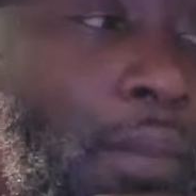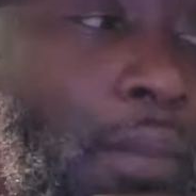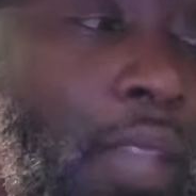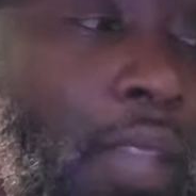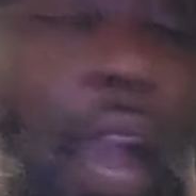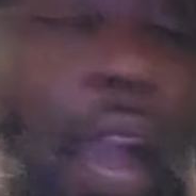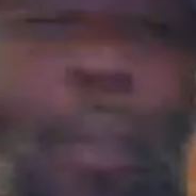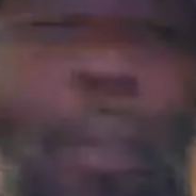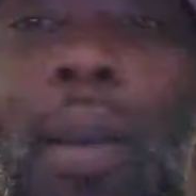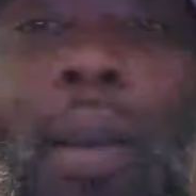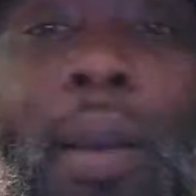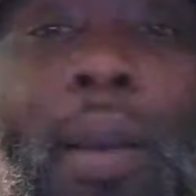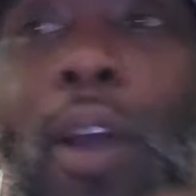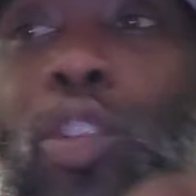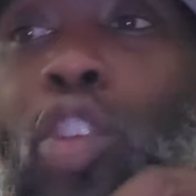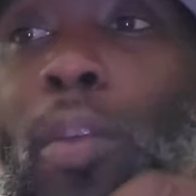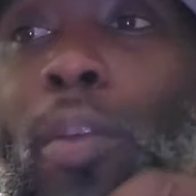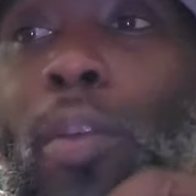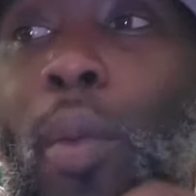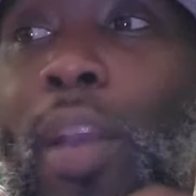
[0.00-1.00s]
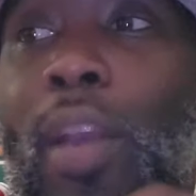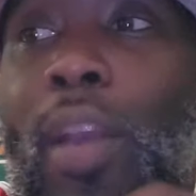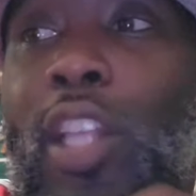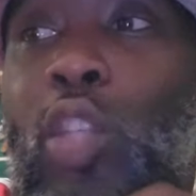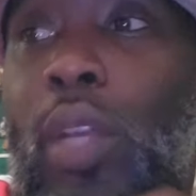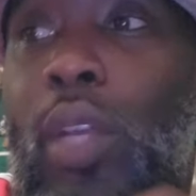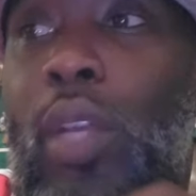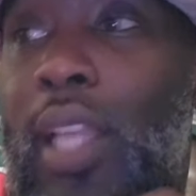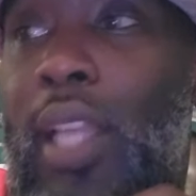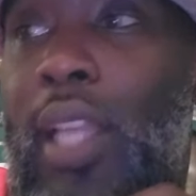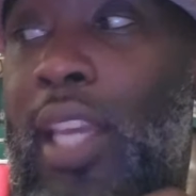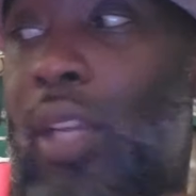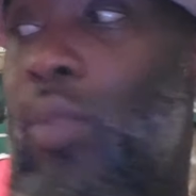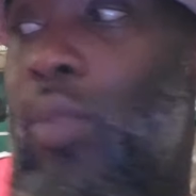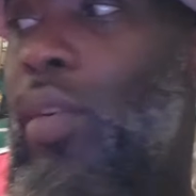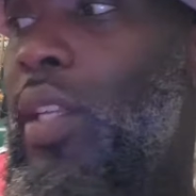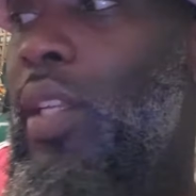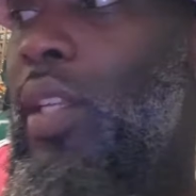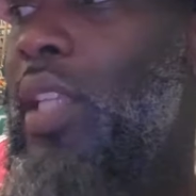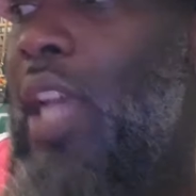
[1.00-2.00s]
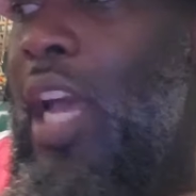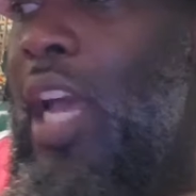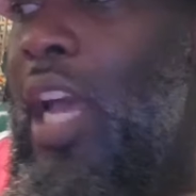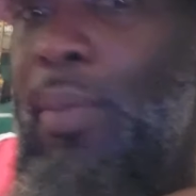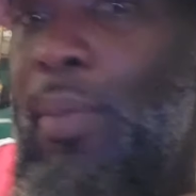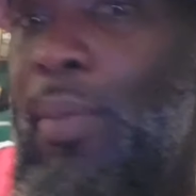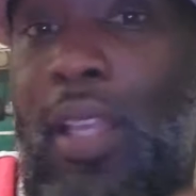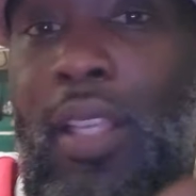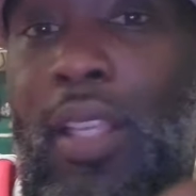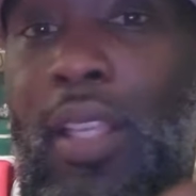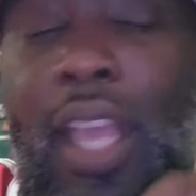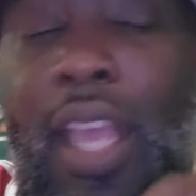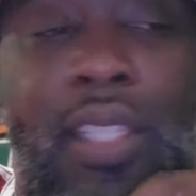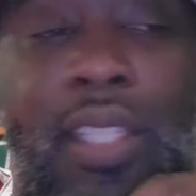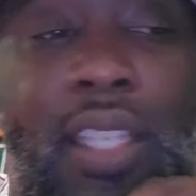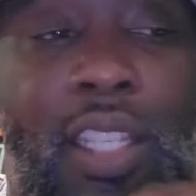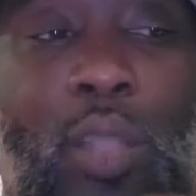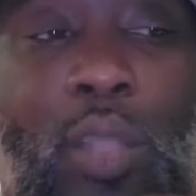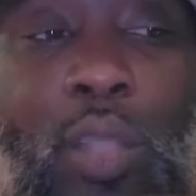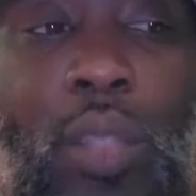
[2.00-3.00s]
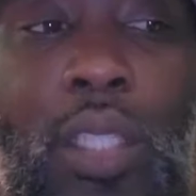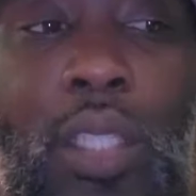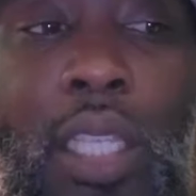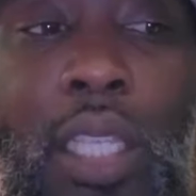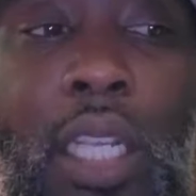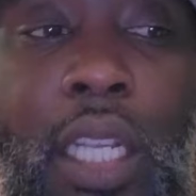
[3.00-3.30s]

I remember I was on my way to Atlanta one time and A63 said,